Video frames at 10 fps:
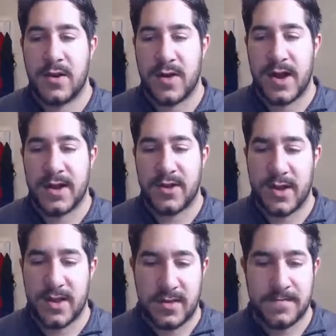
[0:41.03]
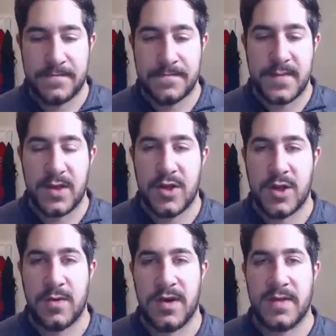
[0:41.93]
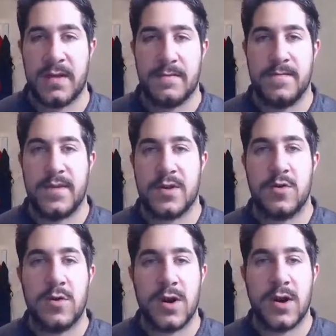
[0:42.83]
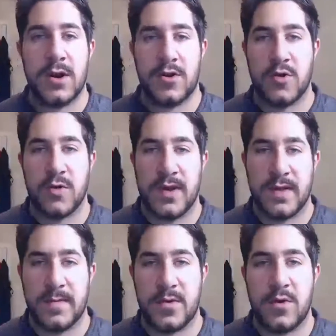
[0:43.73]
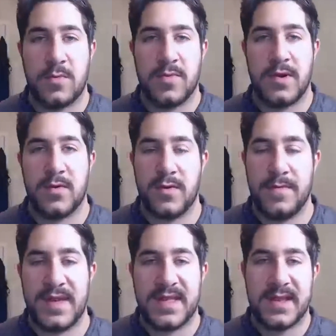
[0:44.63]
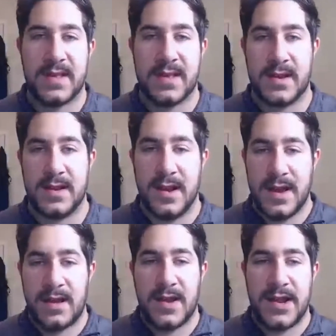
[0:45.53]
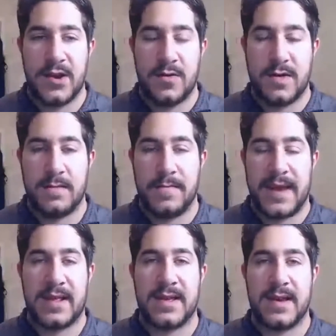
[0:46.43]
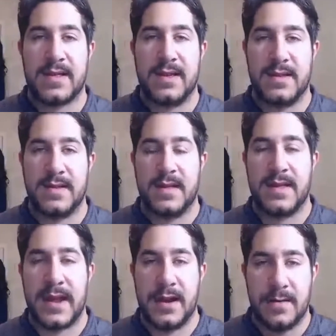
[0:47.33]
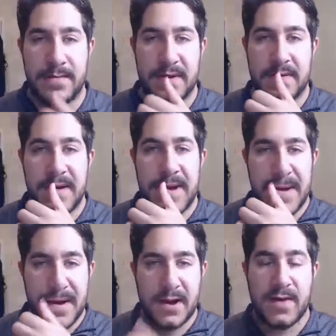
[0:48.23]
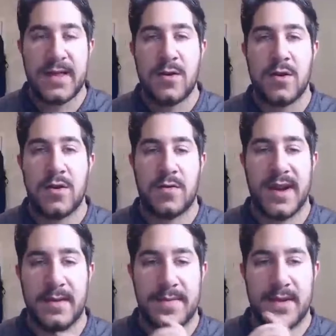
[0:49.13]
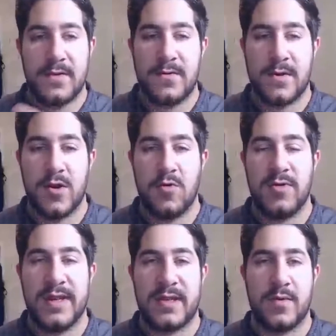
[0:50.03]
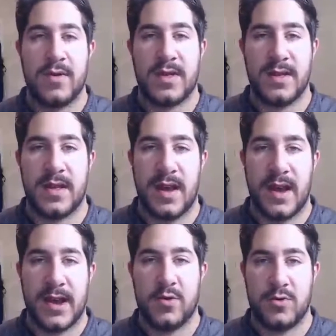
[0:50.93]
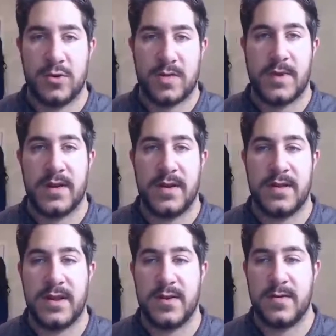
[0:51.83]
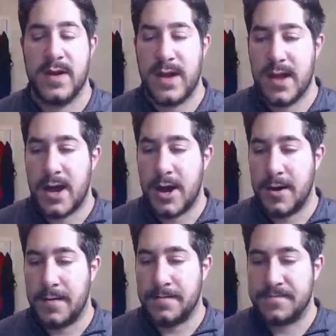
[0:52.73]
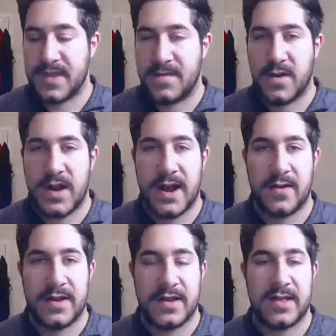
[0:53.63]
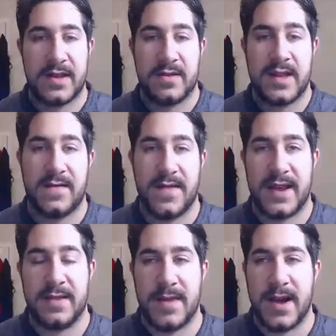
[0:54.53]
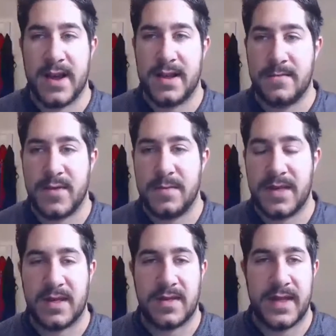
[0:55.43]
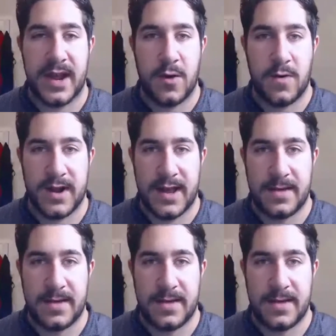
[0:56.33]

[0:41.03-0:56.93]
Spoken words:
you're not just showing them the core, you're showing them the corporate or the business and some basics and the setup and that's all great, but you don't know this person's actual experience. If you're hiring a sales staff, like in the business that I work at,